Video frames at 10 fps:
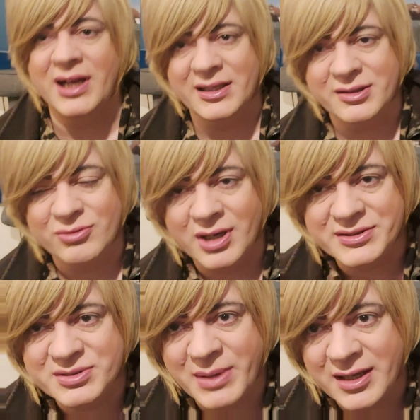had the
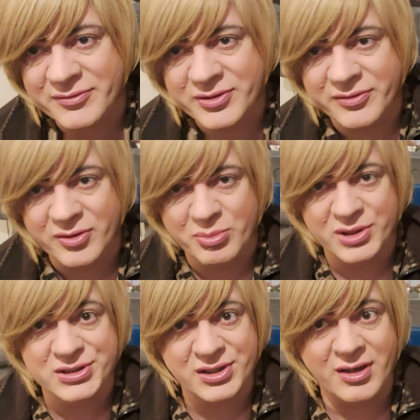right span for the
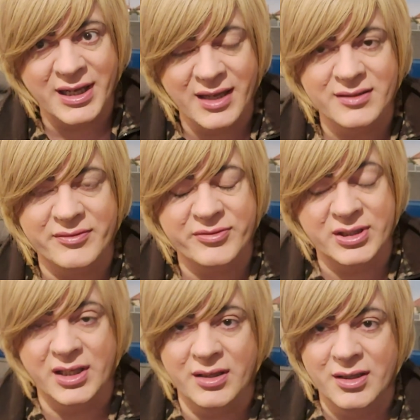footbridge that I had for
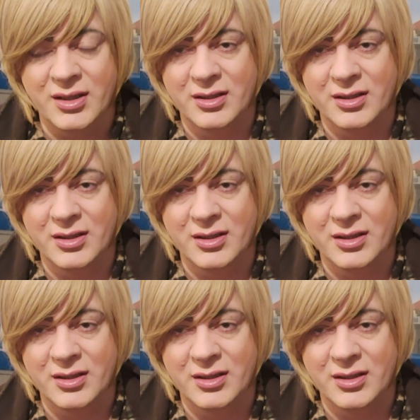the